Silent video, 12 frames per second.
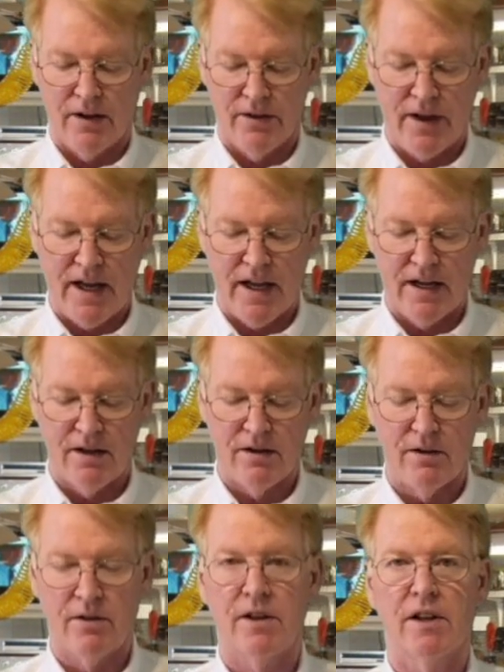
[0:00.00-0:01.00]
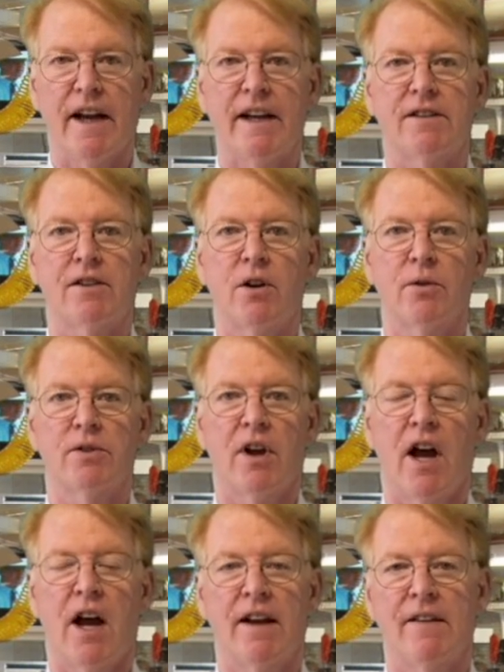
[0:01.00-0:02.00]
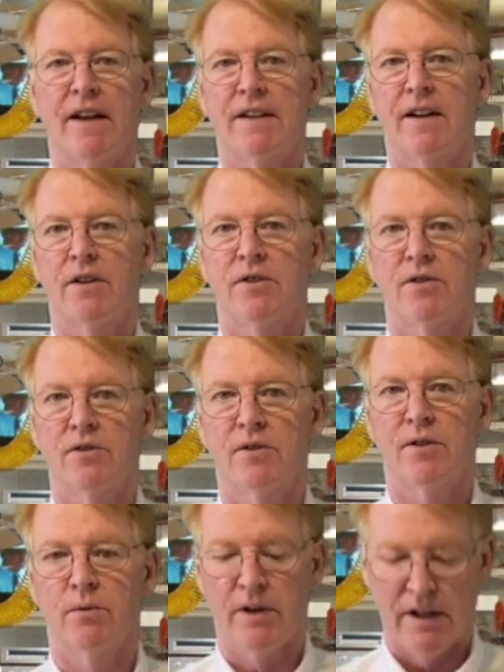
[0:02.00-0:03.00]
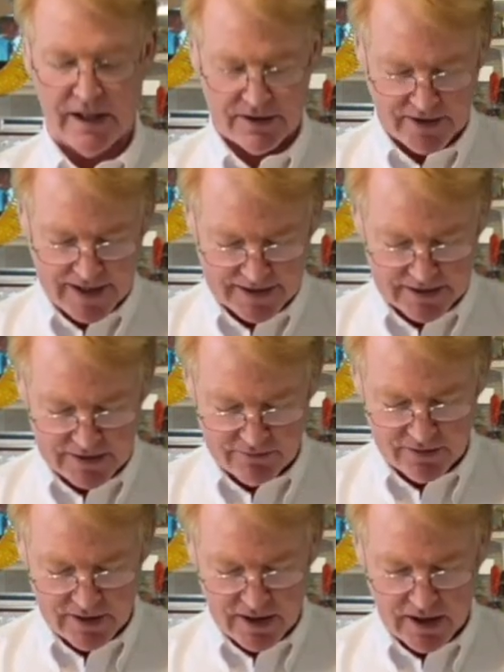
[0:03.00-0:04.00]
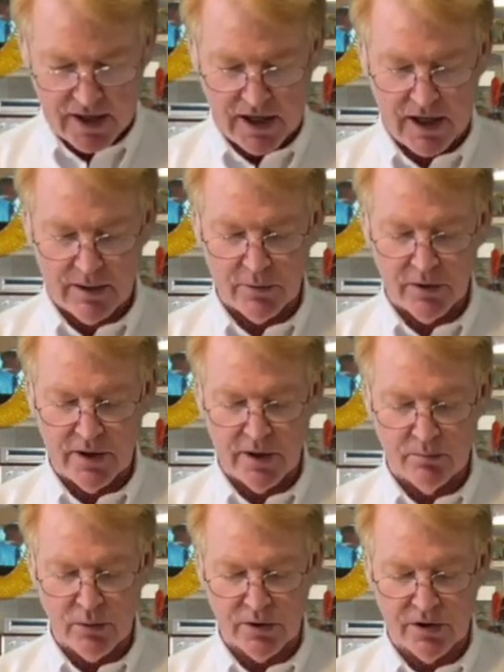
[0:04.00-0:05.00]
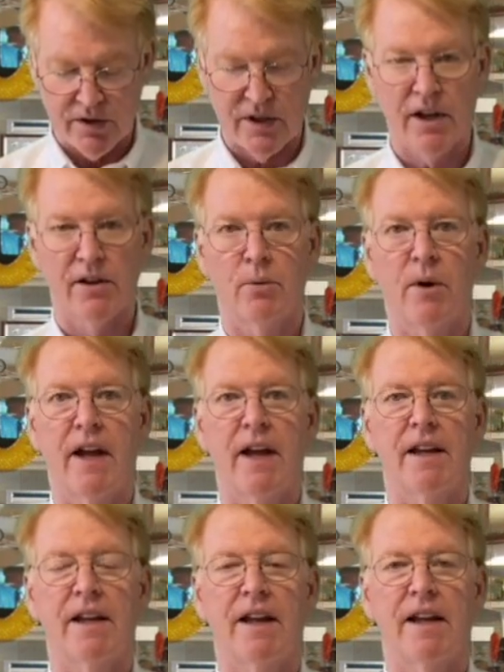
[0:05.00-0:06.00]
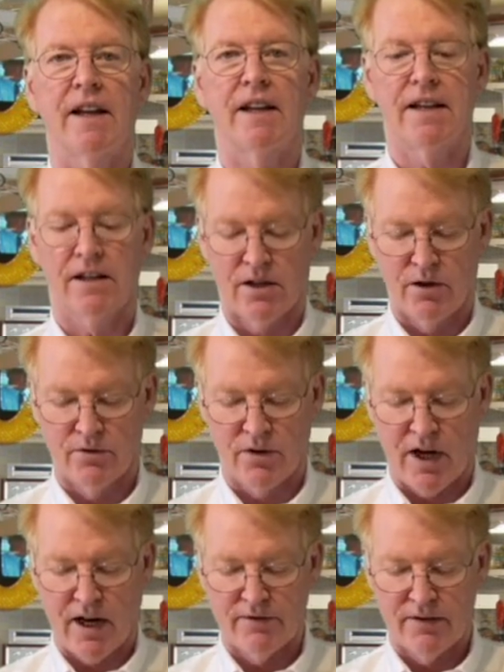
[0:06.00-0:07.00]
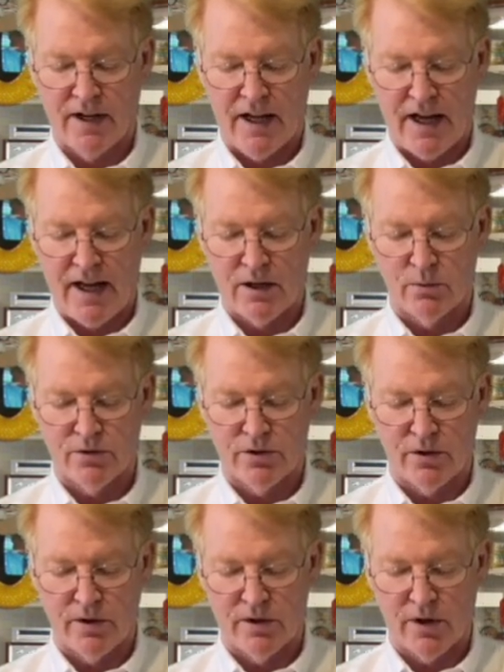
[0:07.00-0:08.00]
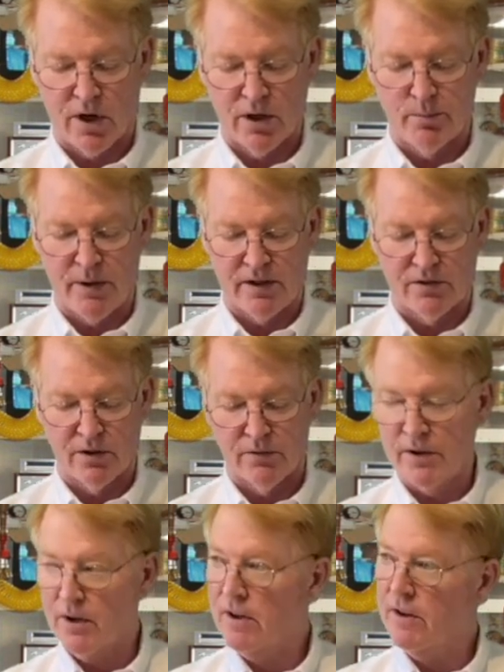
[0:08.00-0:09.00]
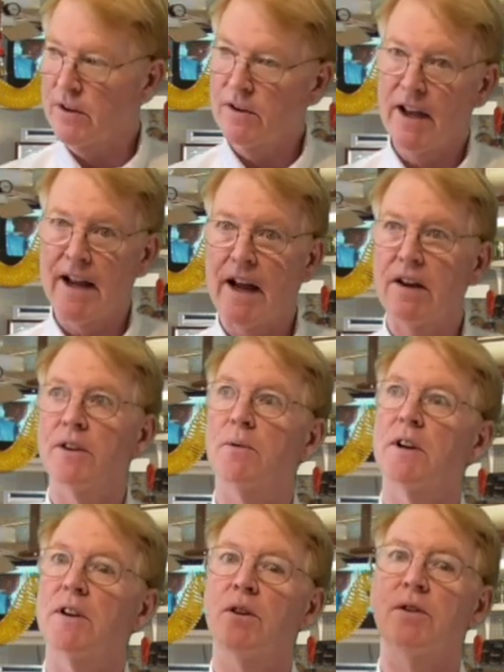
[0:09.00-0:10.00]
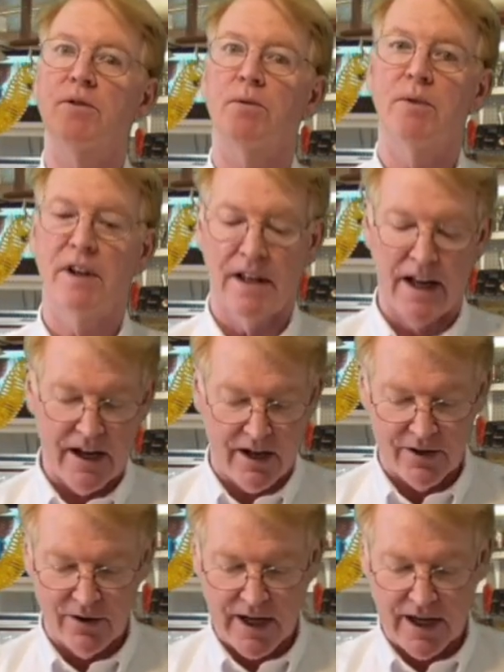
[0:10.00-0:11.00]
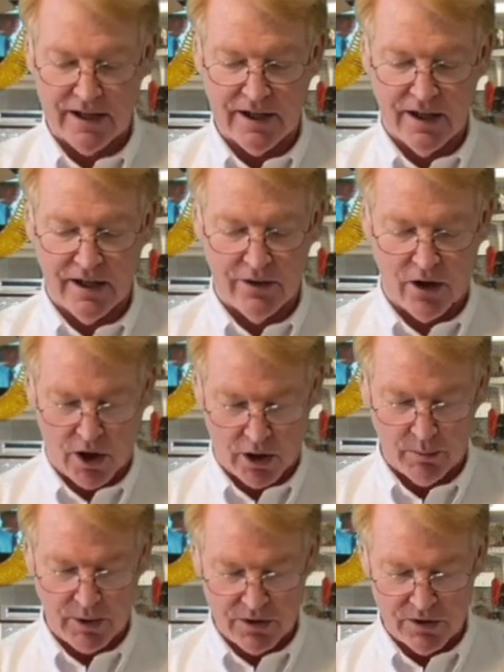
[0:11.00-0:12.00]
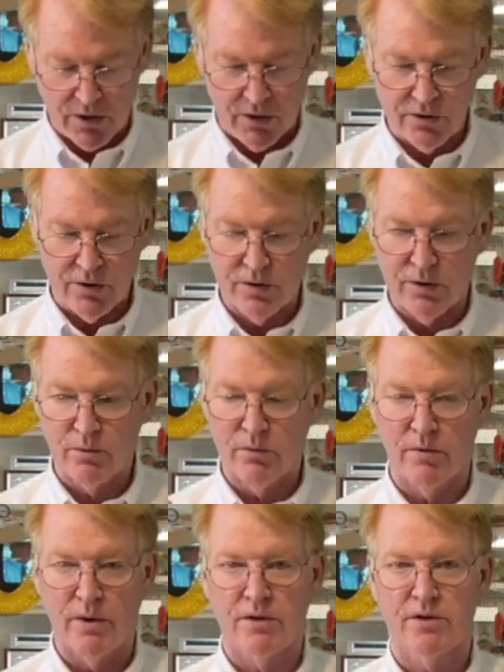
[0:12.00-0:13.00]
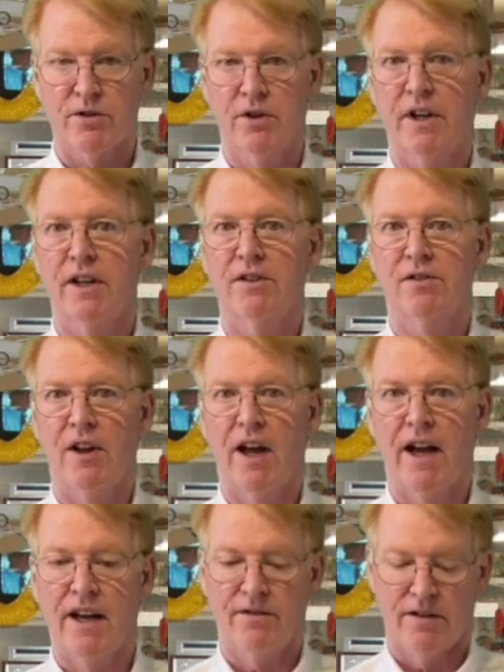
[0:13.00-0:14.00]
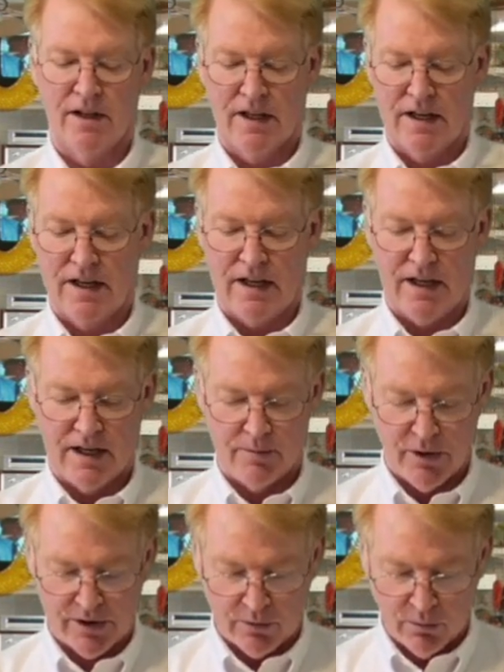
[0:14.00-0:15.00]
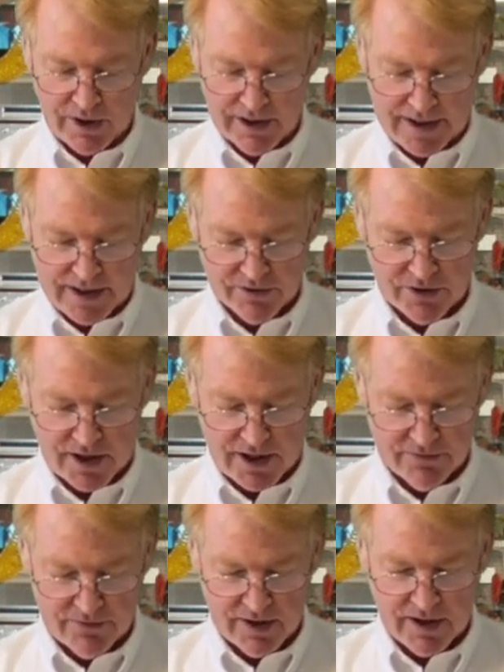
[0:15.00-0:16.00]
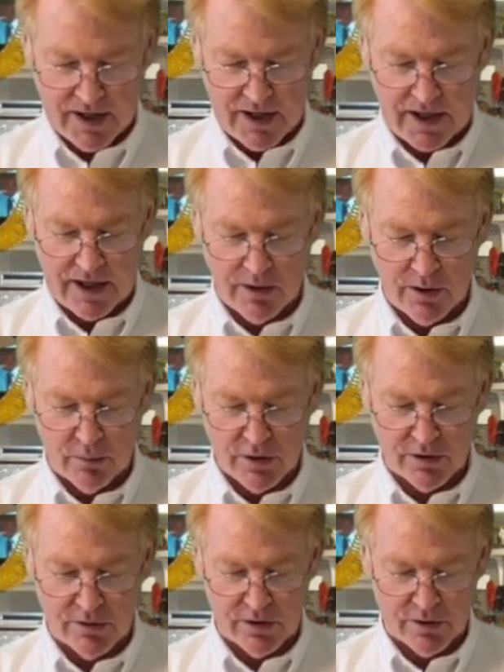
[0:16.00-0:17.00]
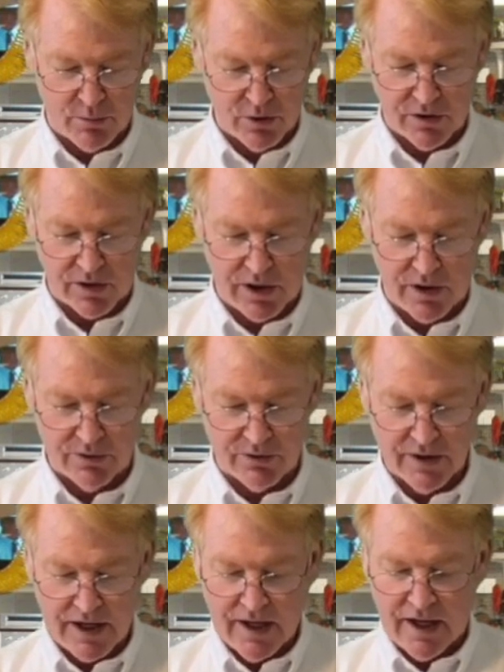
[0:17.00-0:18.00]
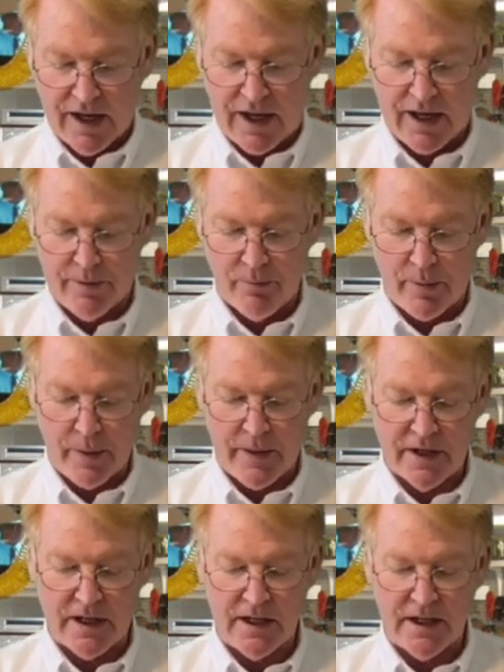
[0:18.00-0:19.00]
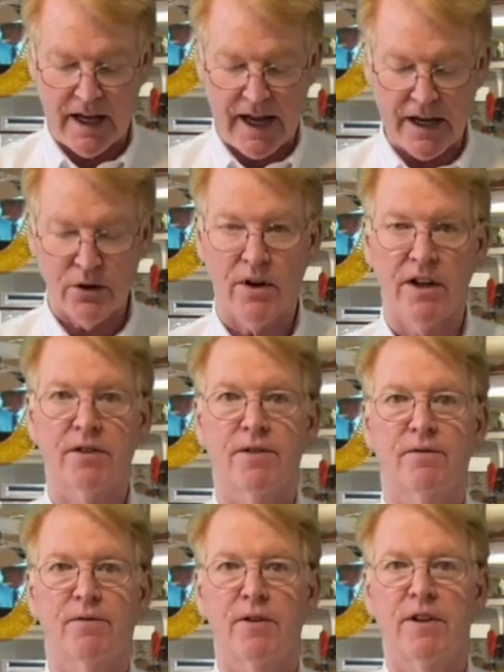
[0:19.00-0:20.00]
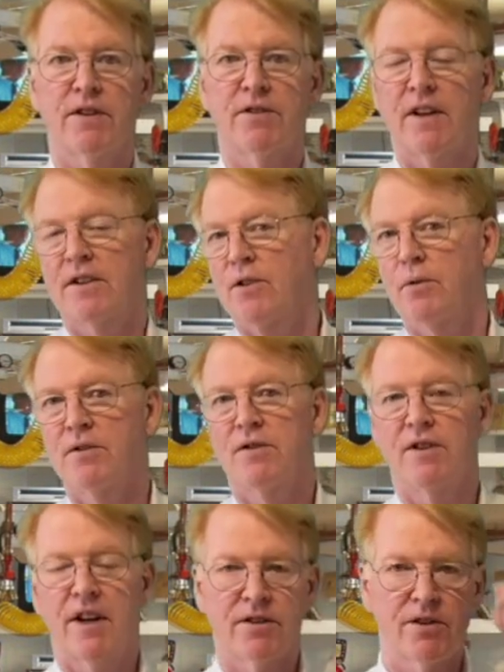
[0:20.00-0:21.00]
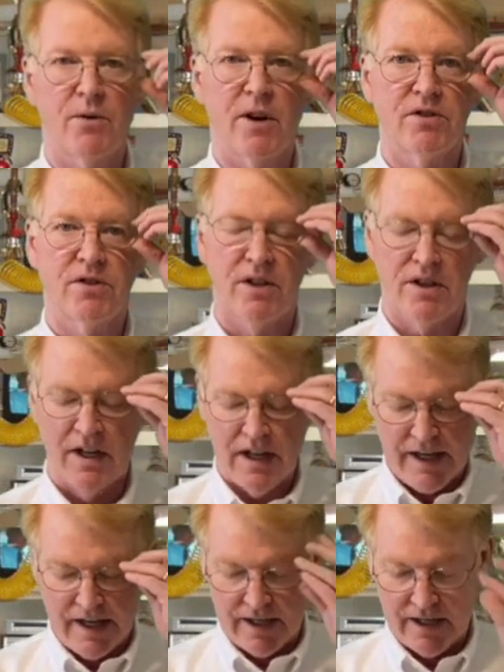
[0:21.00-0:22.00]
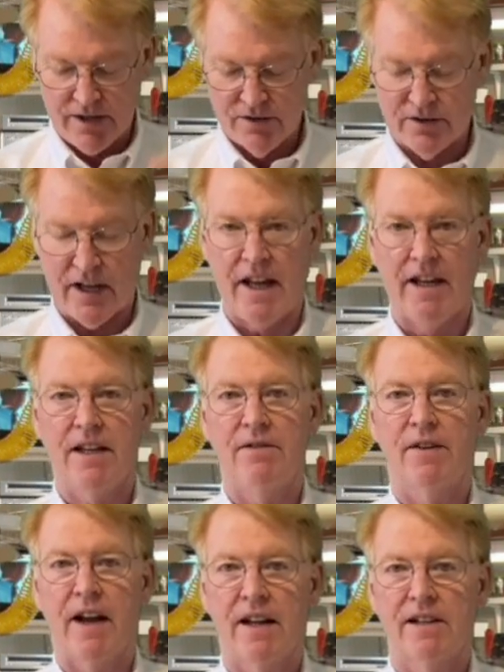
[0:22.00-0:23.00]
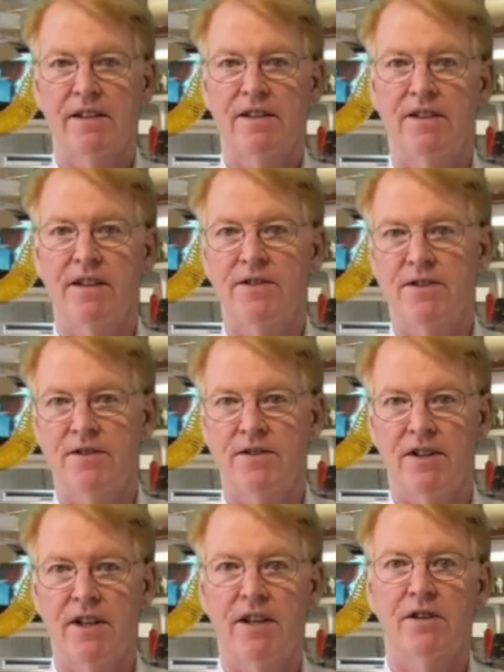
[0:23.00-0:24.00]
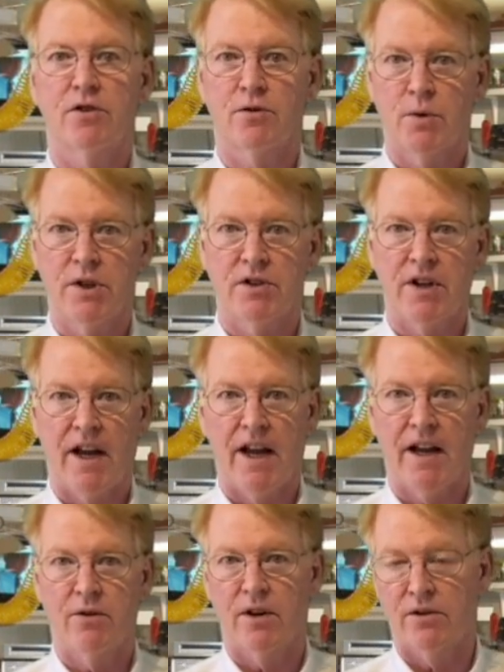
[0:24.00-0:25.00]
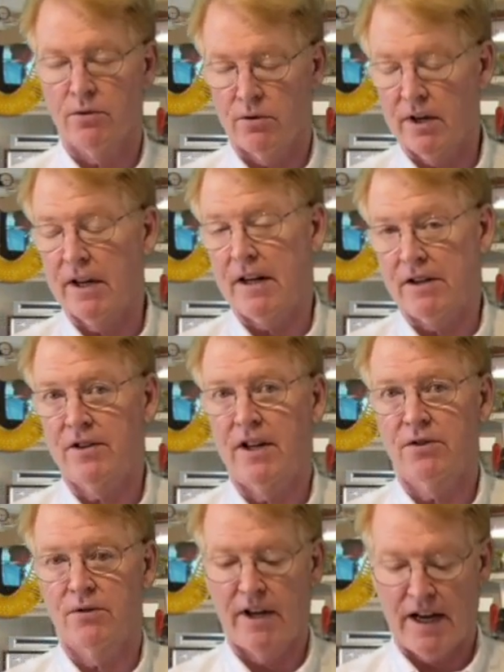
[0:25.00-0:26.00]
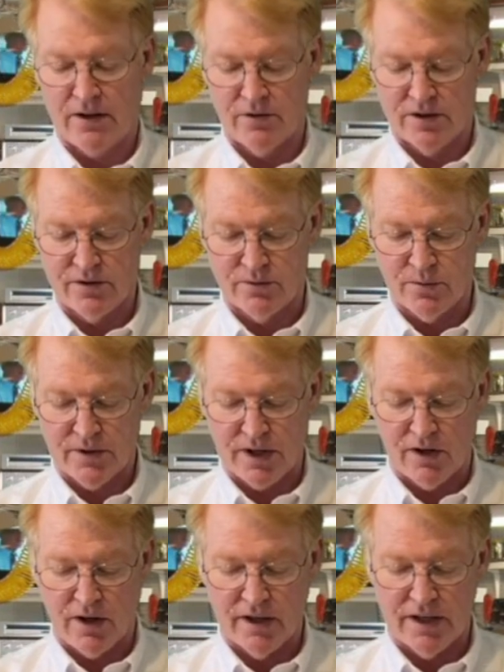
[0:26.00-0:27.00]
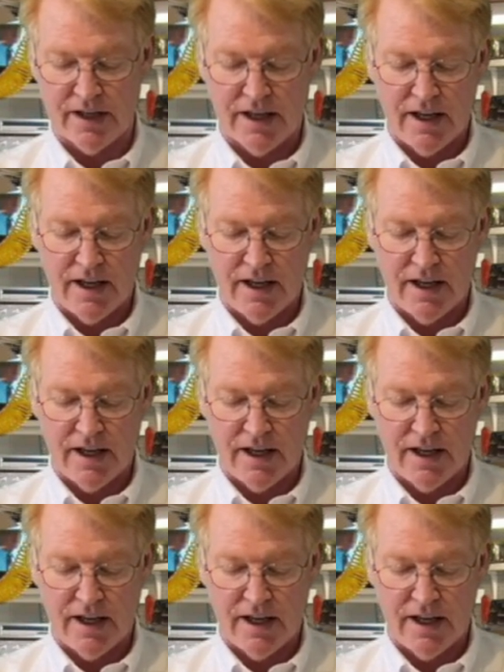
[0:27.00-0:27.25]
Then the light goes on and that tells you that the relay is active. I'm going to push it the other way and it goes off, and it will show you the heartbeat. So if you're under the layout and you want to know is the relay on or not, the heartbeat shows you the circuit is live, but the relay is off, and you just push close. The address for this, that's always the next question, is any valid DCC switch address, or an accessory address is what they call it.